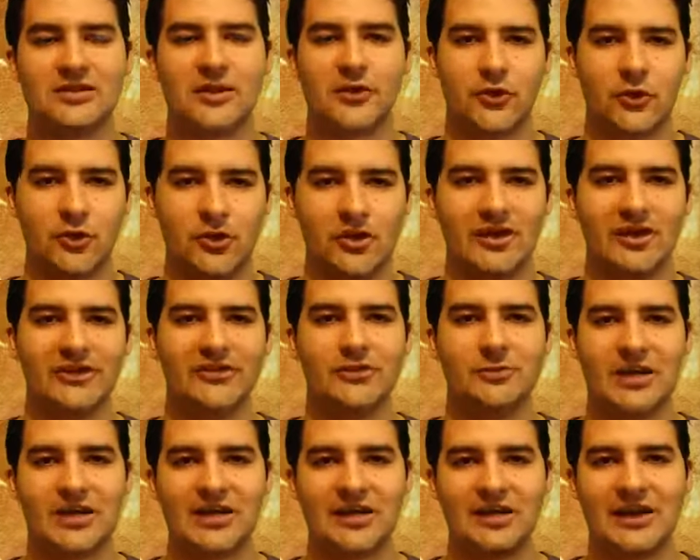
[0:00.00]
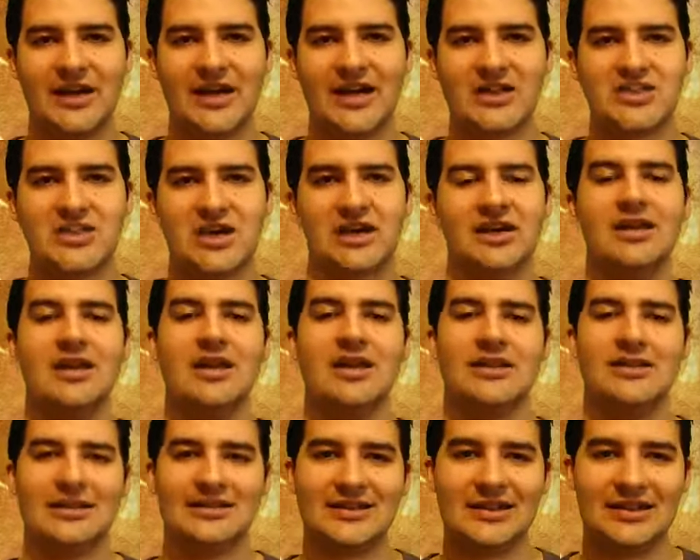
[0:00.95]
through Elisabeth Elijah
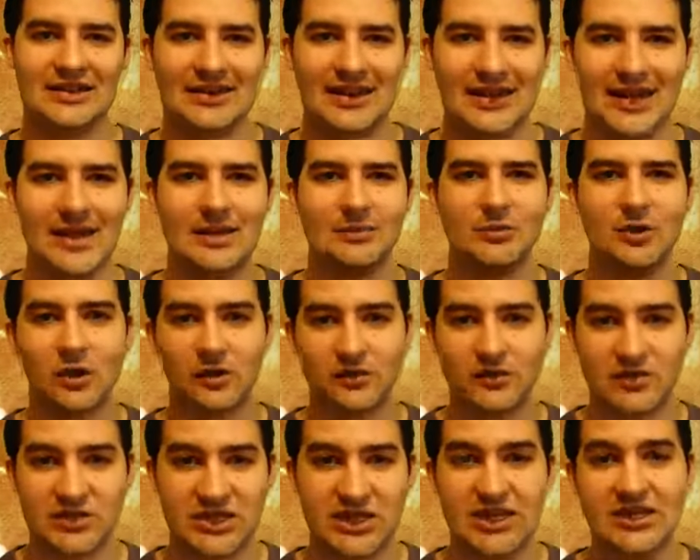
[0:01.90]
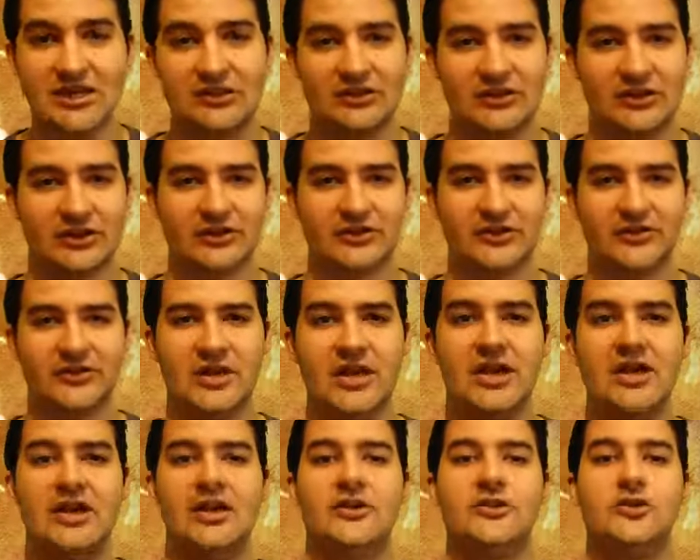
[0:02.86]
that the name of Jesus
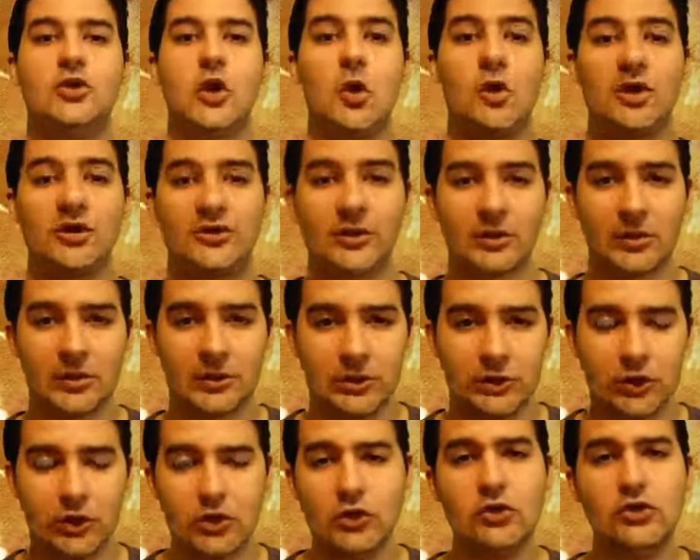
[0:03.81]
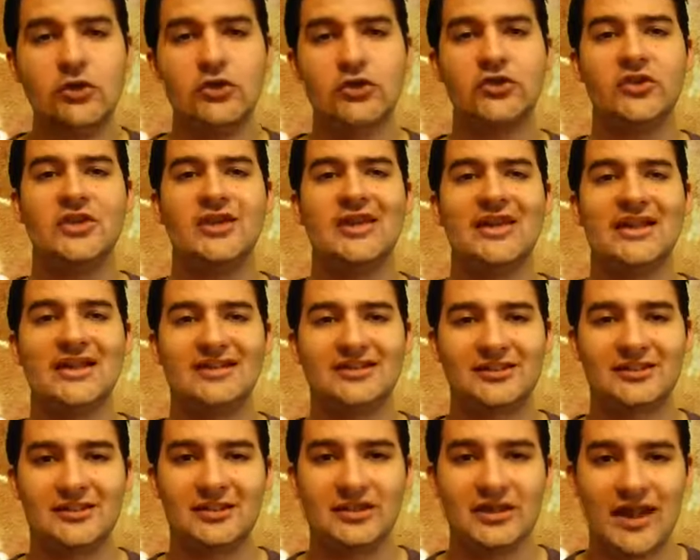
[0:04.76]
is going to lose
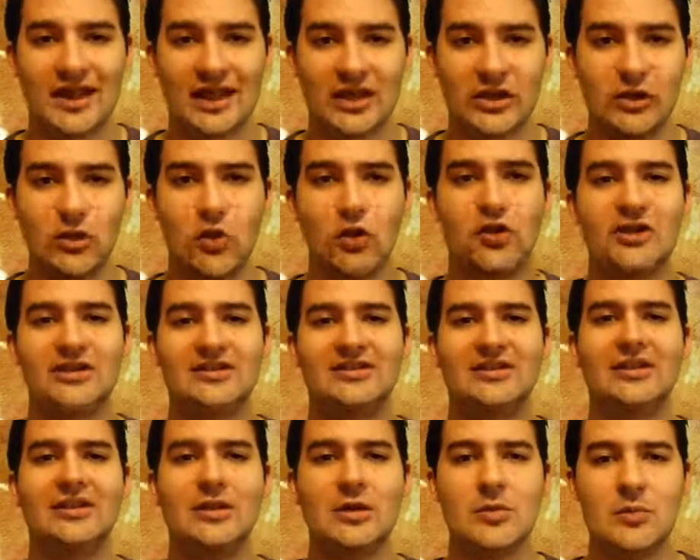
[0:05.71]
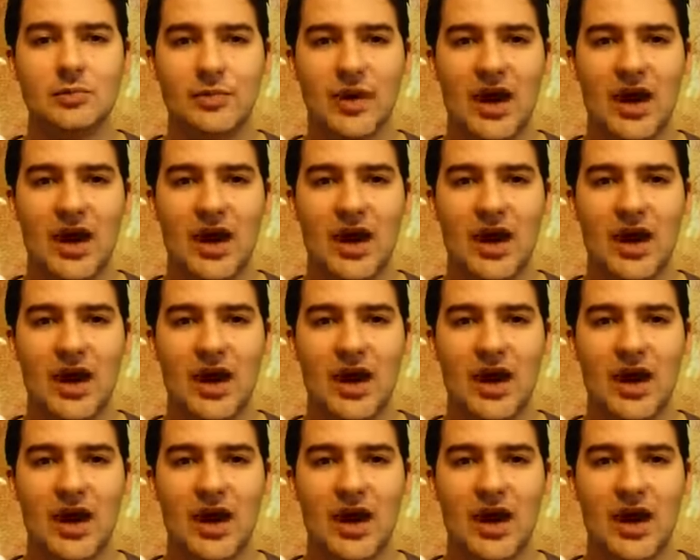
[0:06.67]
its anointing,